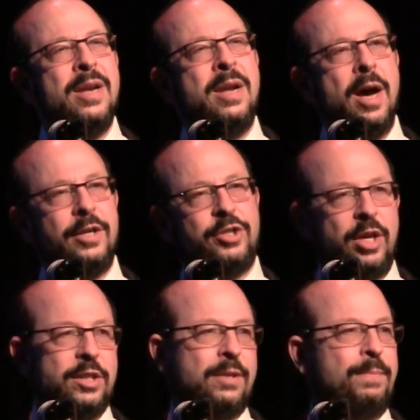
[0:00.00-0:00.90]
not
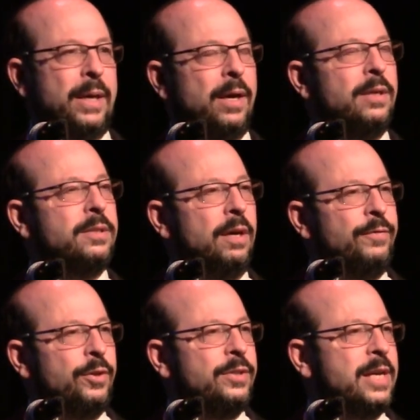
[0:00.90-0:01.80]
just because
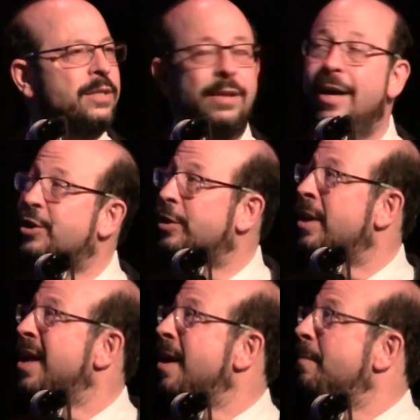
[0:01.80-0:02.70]
of Tuesday's election,
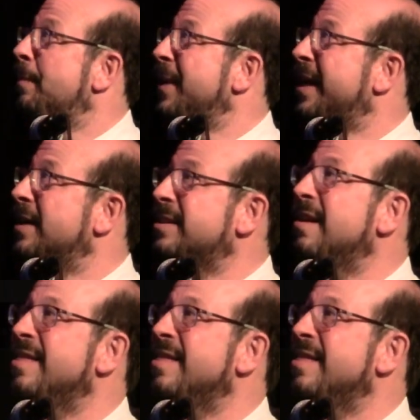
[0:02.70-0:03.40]
but because